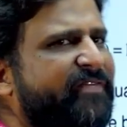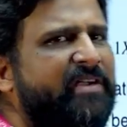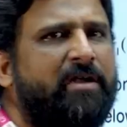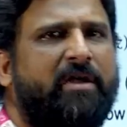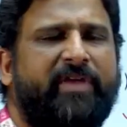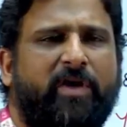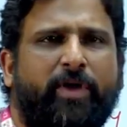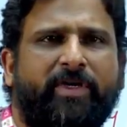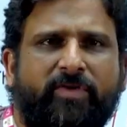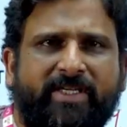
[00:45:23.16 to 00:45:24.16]
filter, or we are
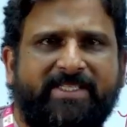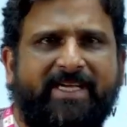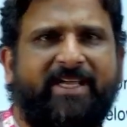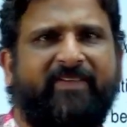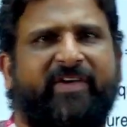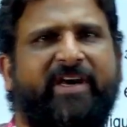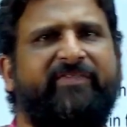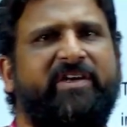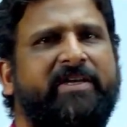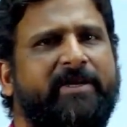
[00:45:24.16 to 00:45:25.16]
going to design the FIR
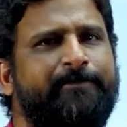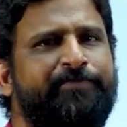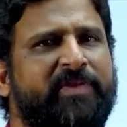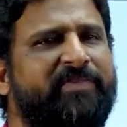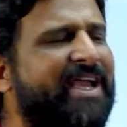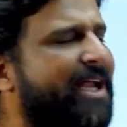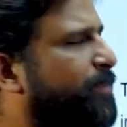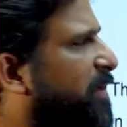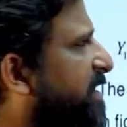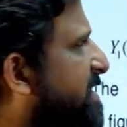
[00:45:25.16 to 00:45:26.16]
filter with the
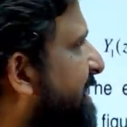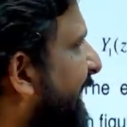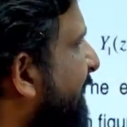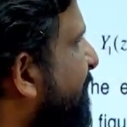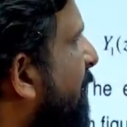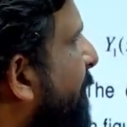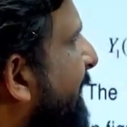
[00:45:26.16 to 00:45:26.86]
help of this direct form